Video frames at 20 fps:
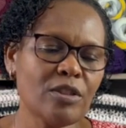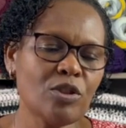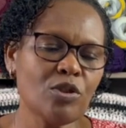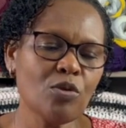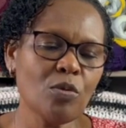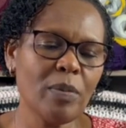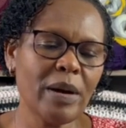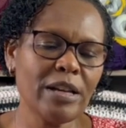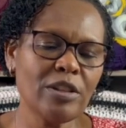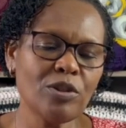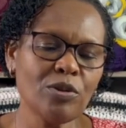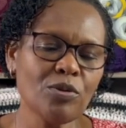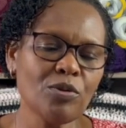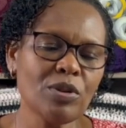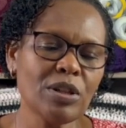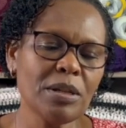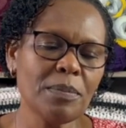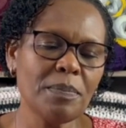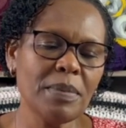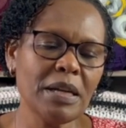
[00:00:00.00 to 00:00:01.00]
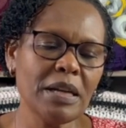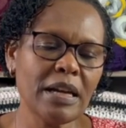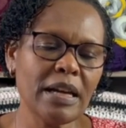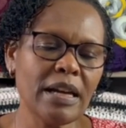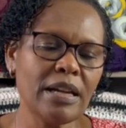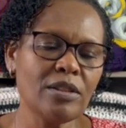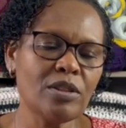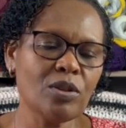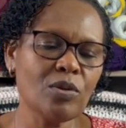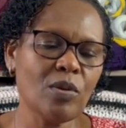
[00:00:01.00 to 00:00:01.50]
2x2 ribbing,
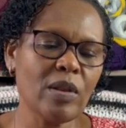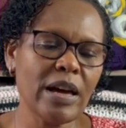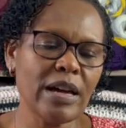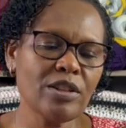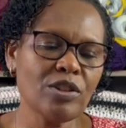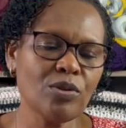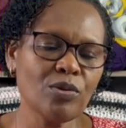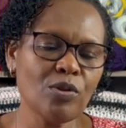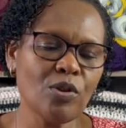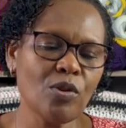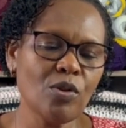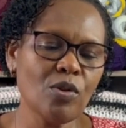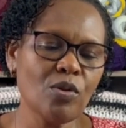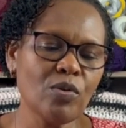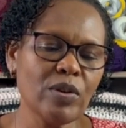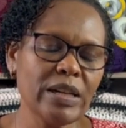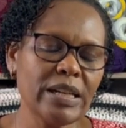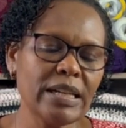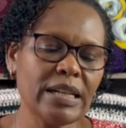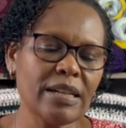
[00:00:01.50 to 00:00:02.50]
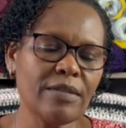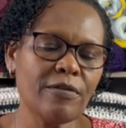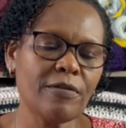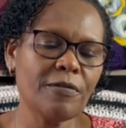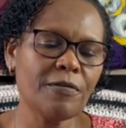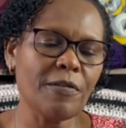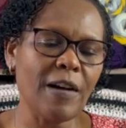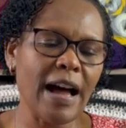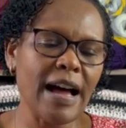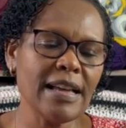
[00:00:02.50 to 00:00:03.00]
and so that should go really
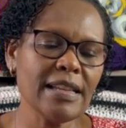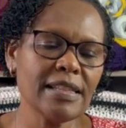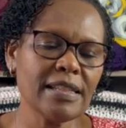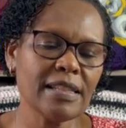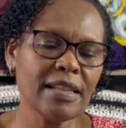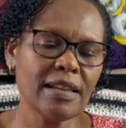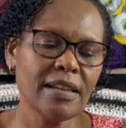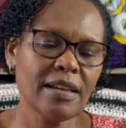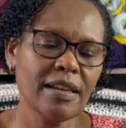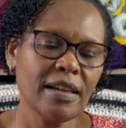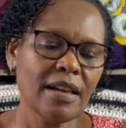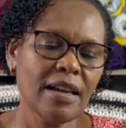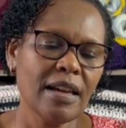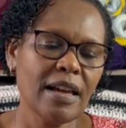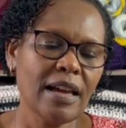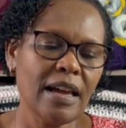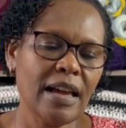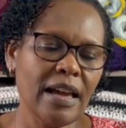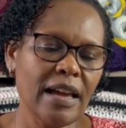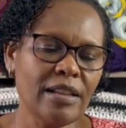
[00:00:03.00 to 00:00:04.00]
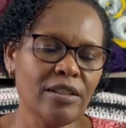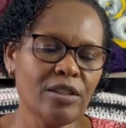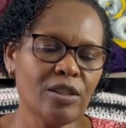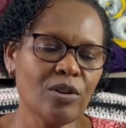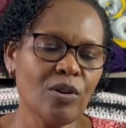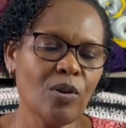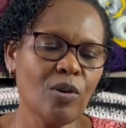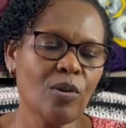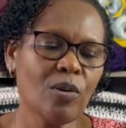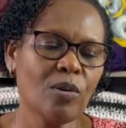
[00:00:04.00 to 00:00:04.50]
fast. And
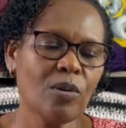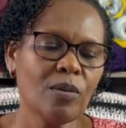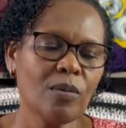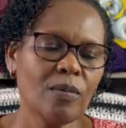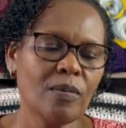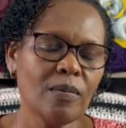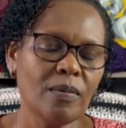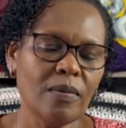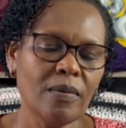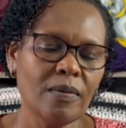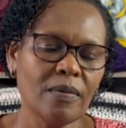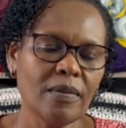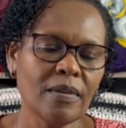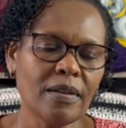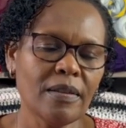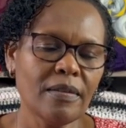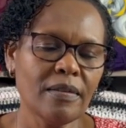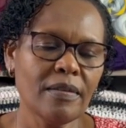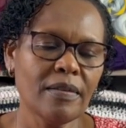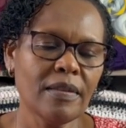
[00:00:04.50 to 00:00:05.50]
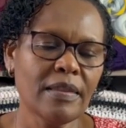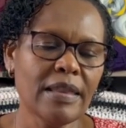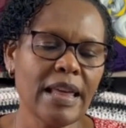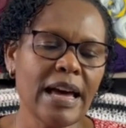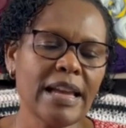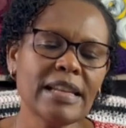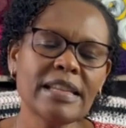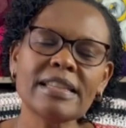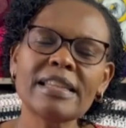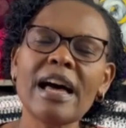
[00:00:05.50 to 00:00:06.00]
so
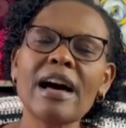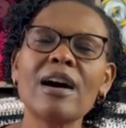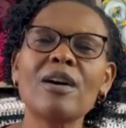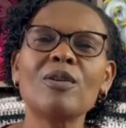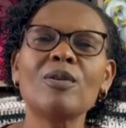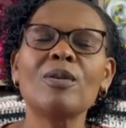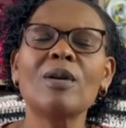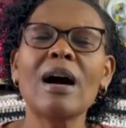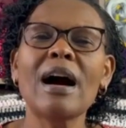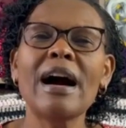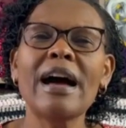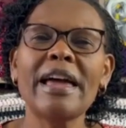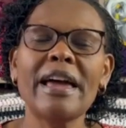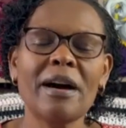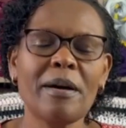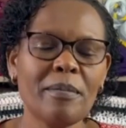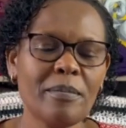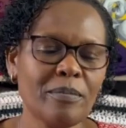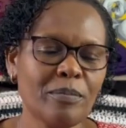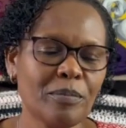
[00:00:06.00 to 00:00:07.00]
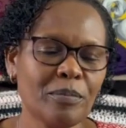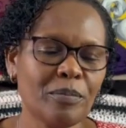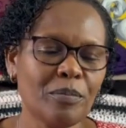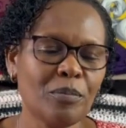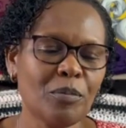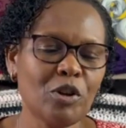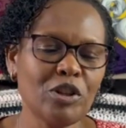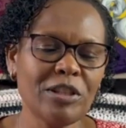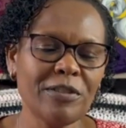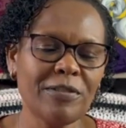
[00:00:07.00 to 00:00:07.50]
that is how I am
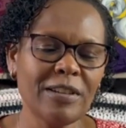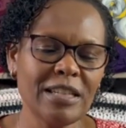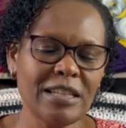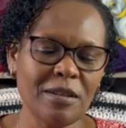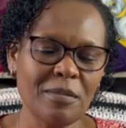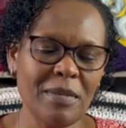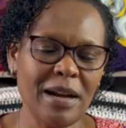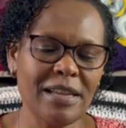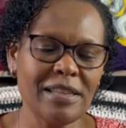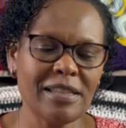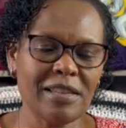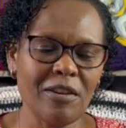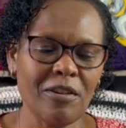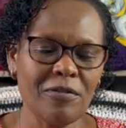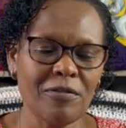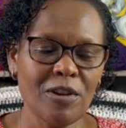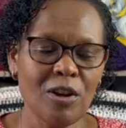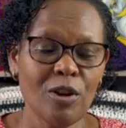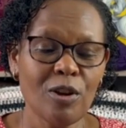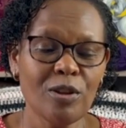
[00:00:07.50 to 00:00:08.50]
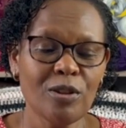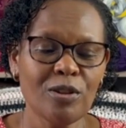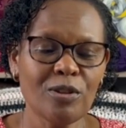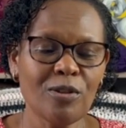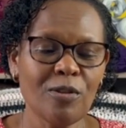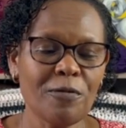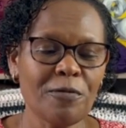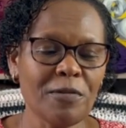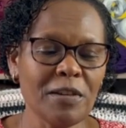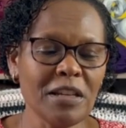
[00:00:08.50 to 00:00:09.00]
motivating myself.
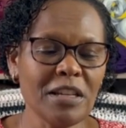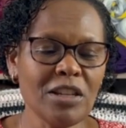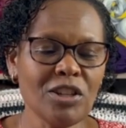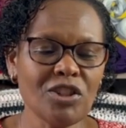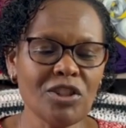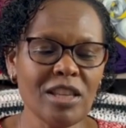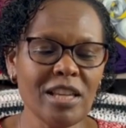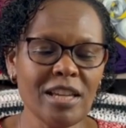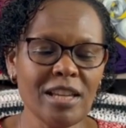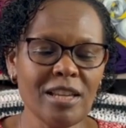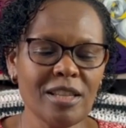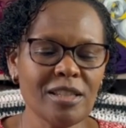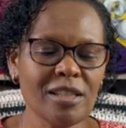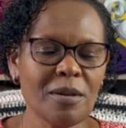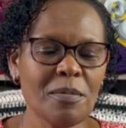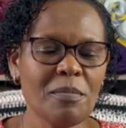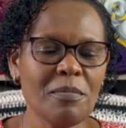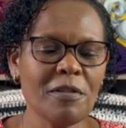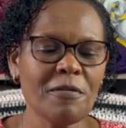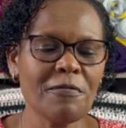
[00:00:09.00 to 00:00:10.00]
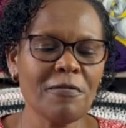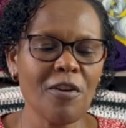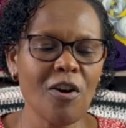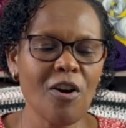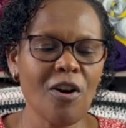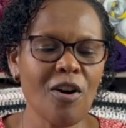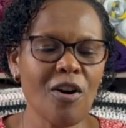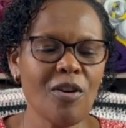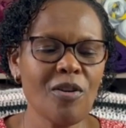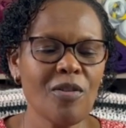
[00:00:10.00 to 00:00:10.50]
So finish this
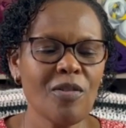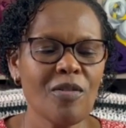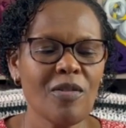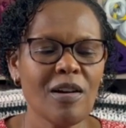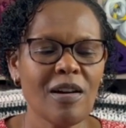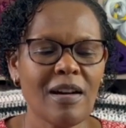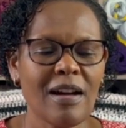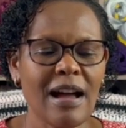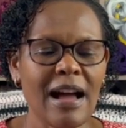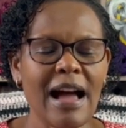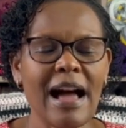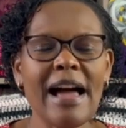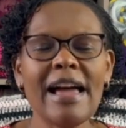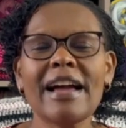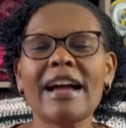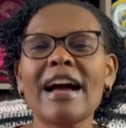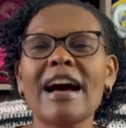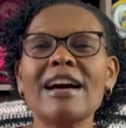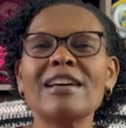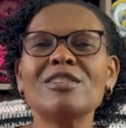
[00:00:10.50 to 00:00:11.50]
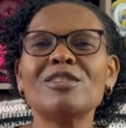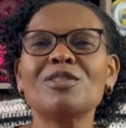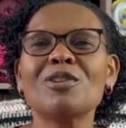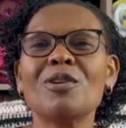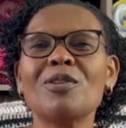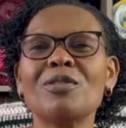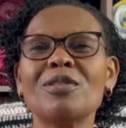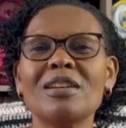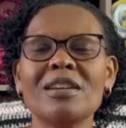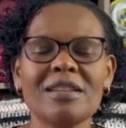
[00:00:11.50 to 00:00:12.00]
before I cast
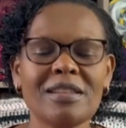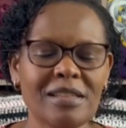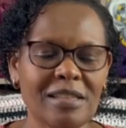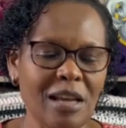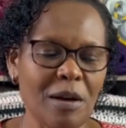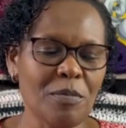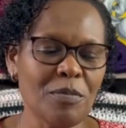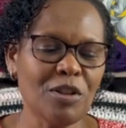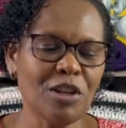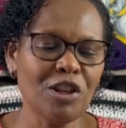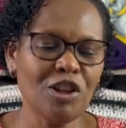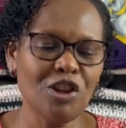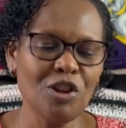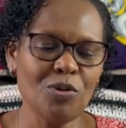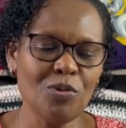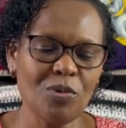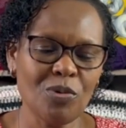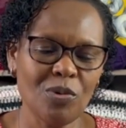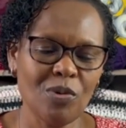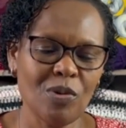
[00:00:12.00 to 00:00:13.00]
on something new.